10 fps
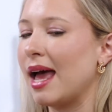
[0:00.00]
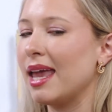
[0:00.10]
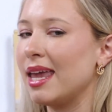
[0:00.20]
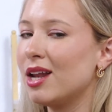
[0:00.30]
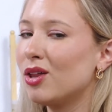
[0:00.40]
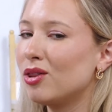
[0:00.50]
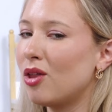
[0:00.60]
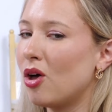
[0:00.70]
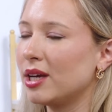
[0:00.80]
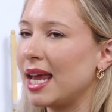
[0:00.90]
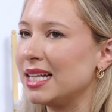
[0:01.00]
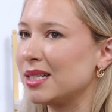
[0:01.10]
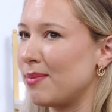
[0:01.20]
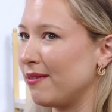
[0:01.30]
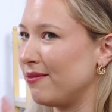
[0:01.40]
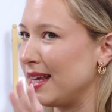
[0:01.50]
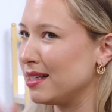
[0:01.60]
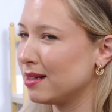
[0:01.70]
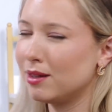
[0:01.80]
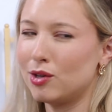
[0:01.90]
it elongates my
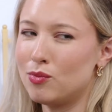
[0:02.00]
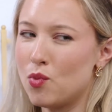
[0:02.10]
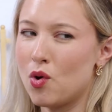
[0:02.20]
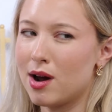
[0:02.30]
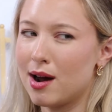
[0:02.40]
face a little more,